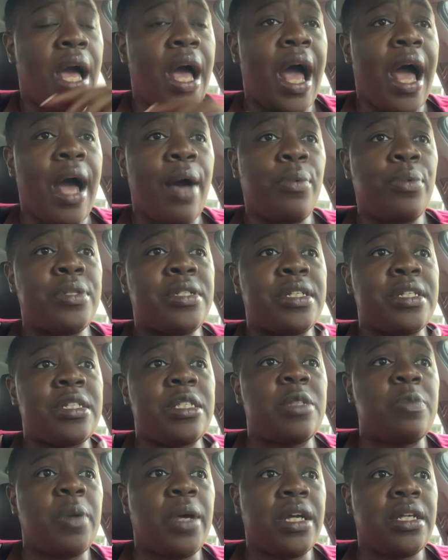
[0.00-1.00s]
I was
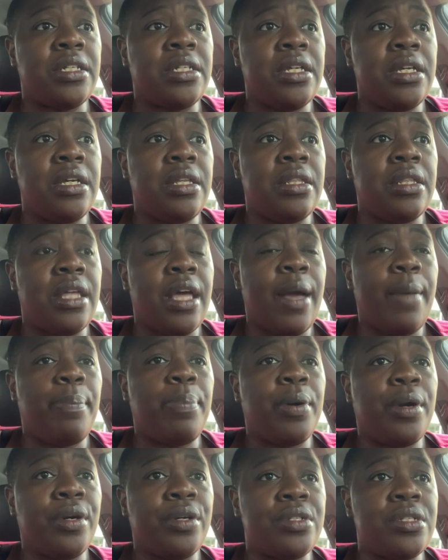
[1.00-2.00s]
expecting that
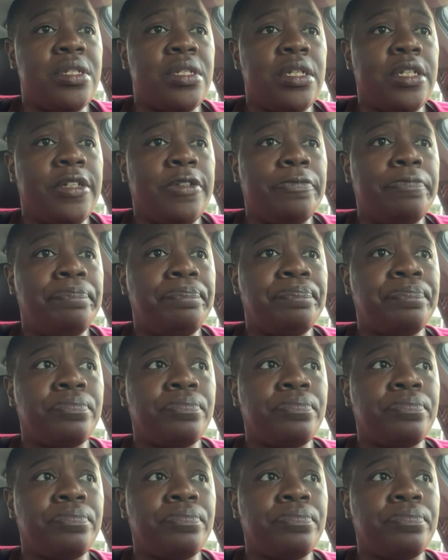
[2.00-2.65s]
person